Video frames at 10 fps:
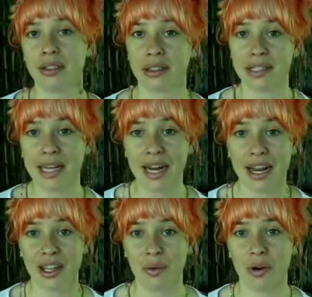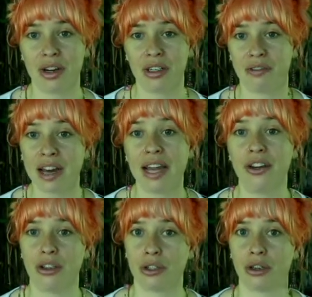decide how you want to divide
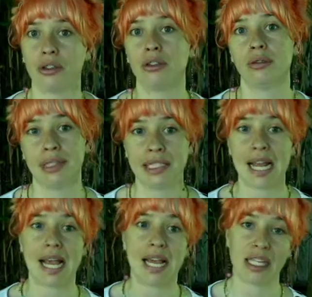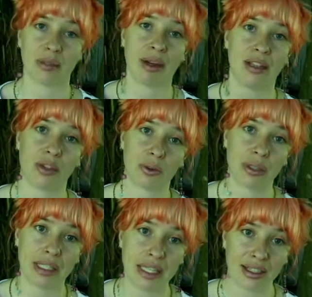your circle, days, months, or
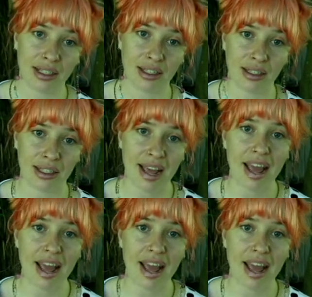seasons,